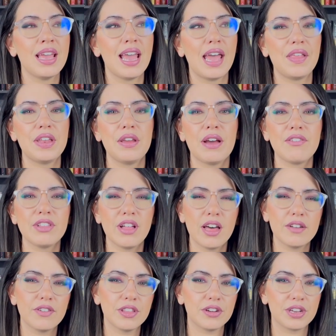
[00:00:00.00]
And then you have a lot
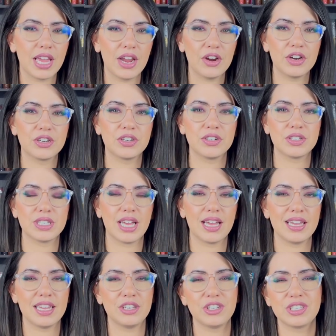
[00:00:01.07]
of other characters
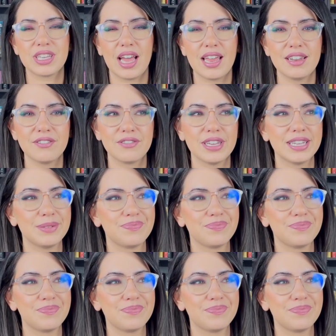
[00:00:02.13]
that it just kind of